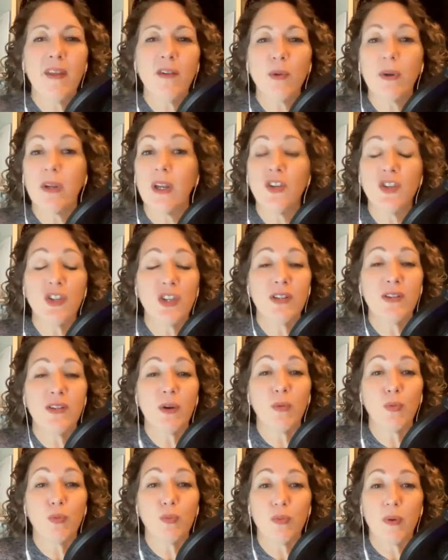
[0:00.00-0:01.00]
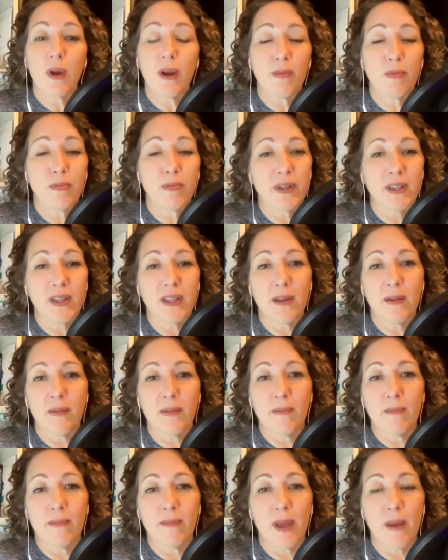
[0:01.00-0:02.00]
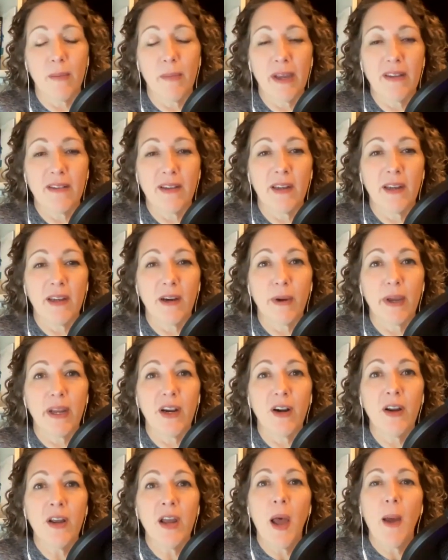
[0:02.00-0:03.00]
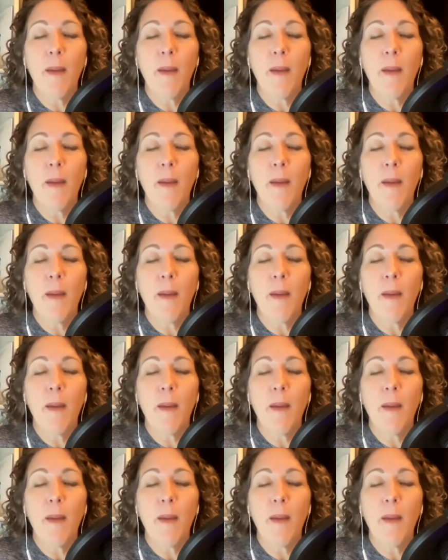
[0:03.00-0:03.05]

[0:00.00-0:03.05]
this one, and she's a really amazing narrator,